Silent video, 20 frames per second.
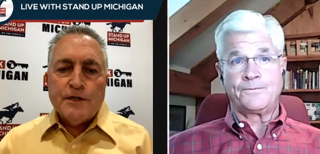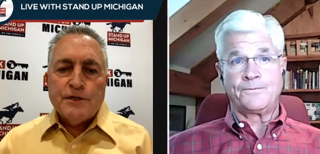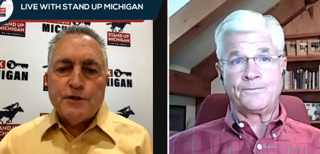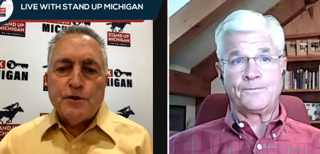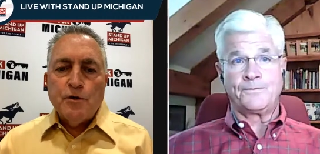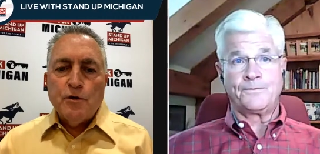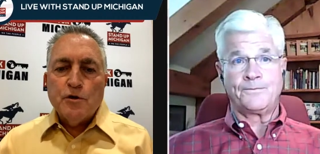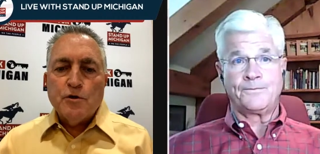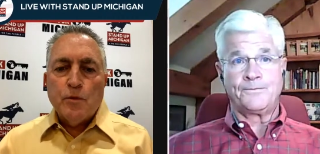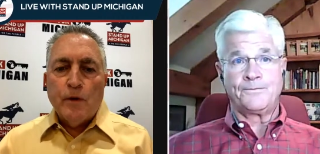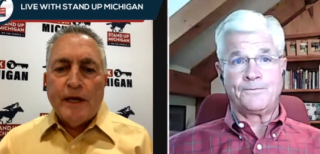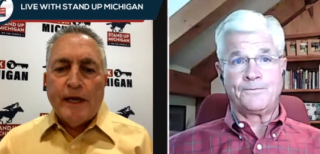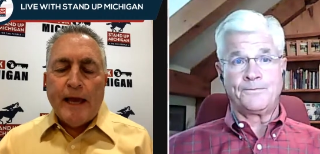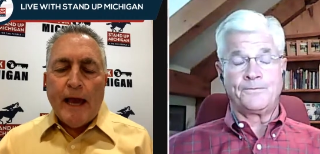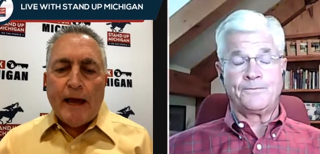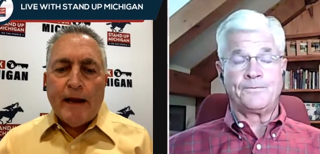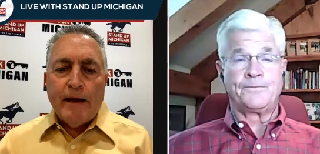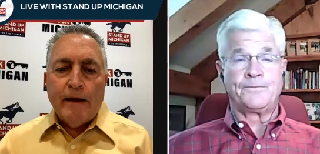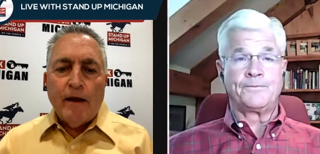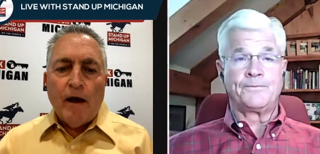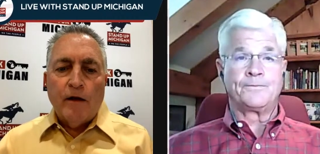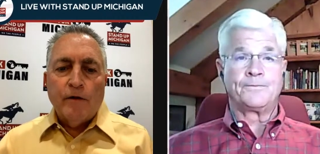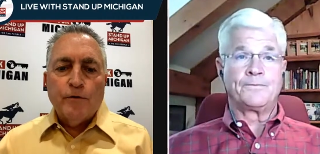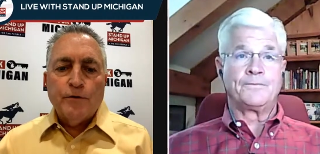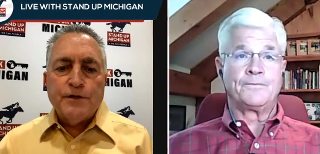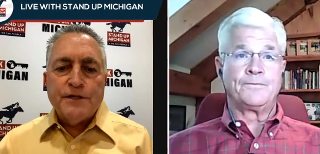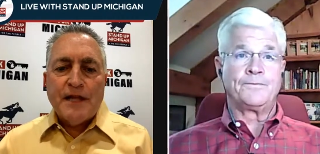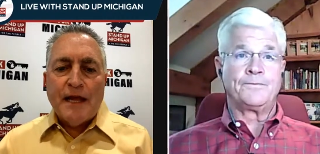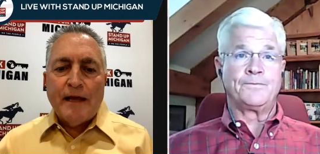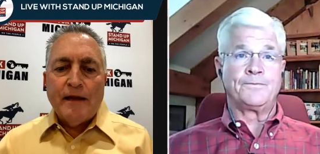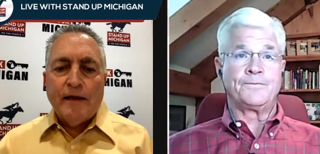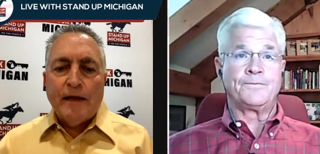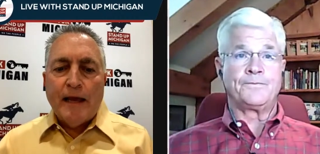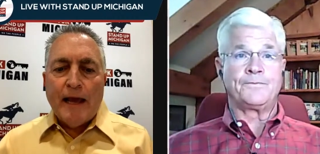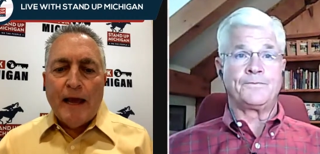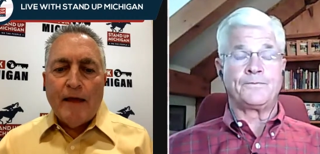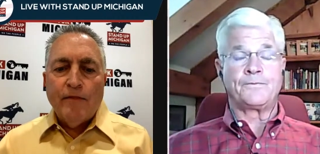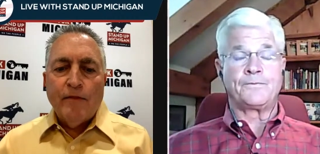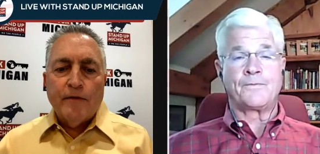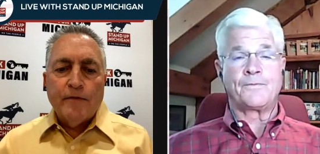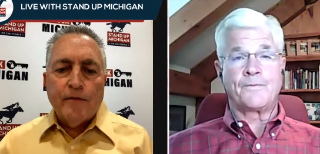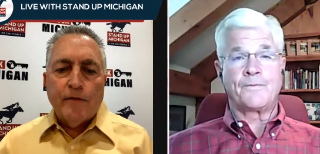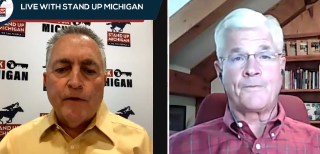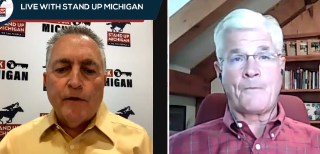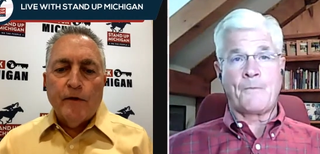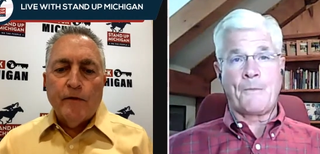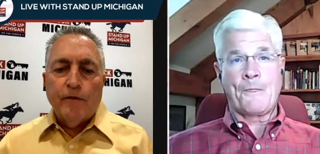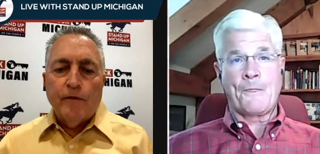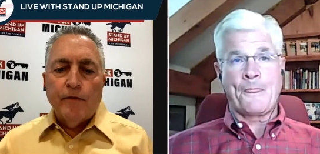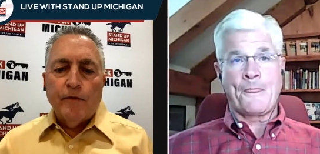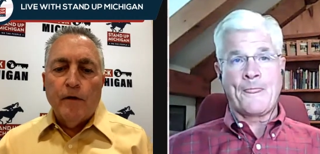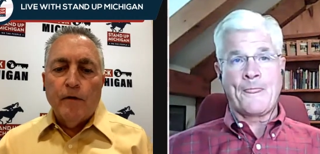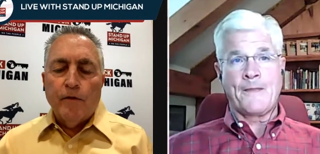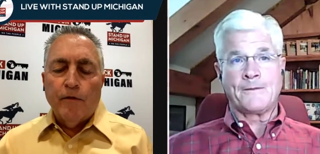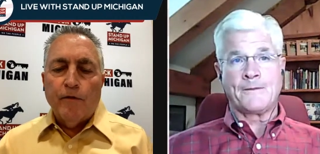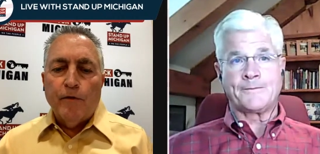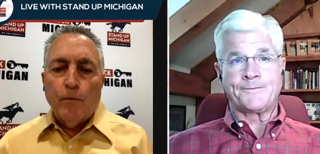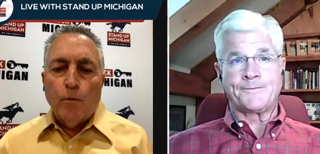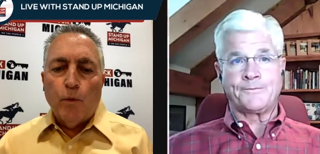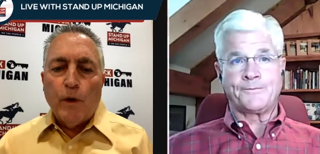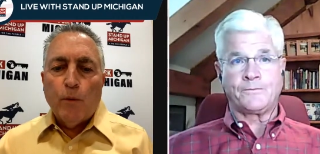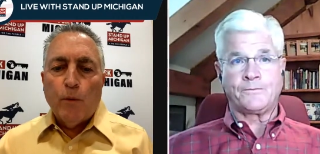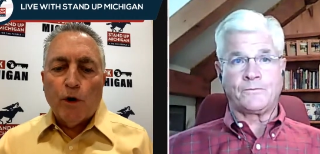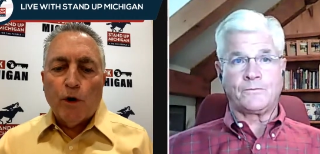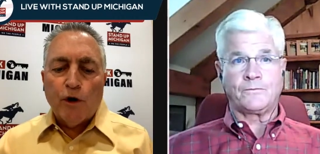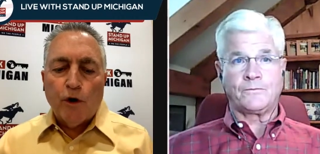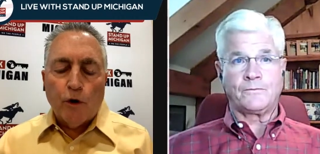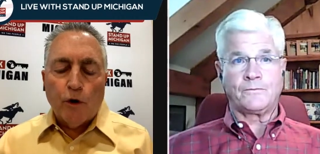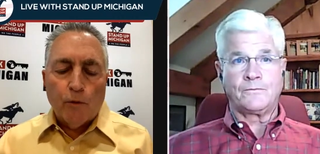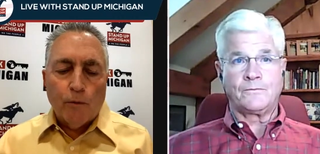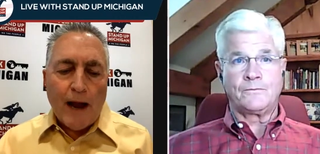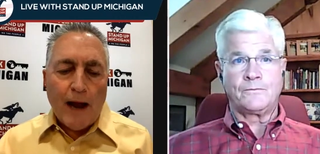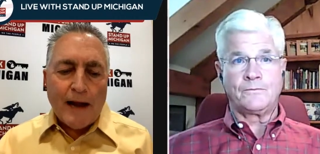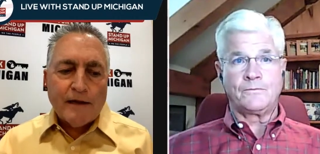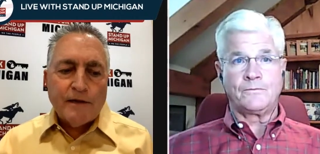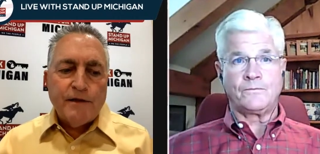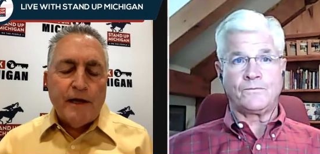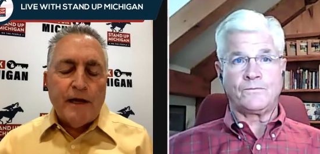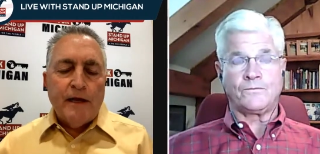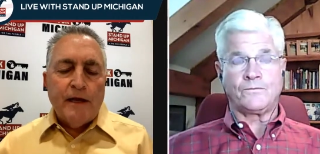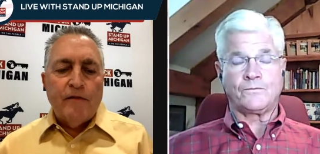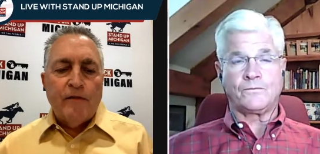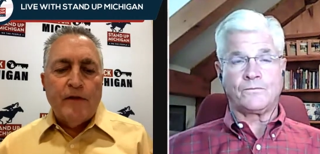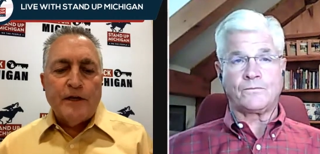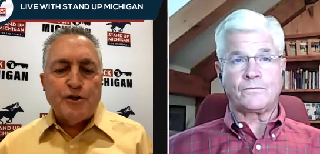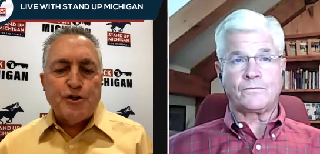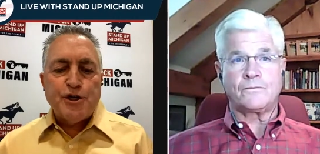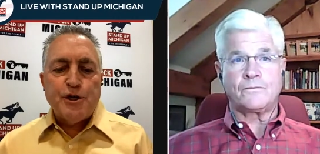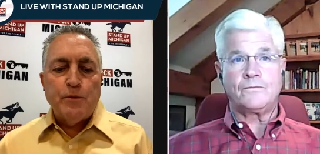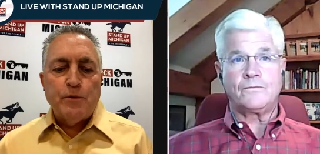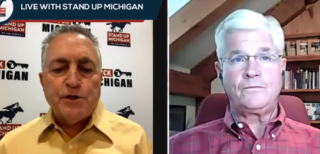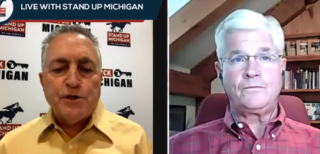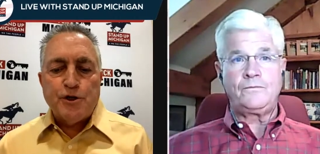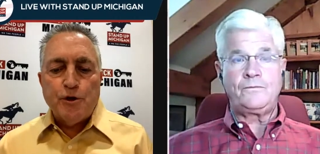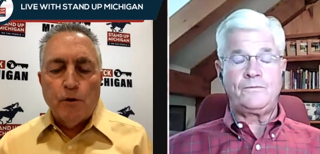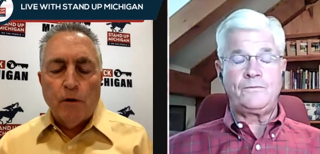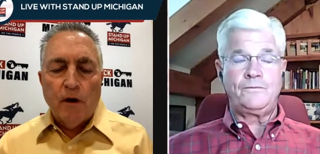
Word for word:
Speaker 1: as soon as we get it. Understand again that the, the, the, we were correct in that she was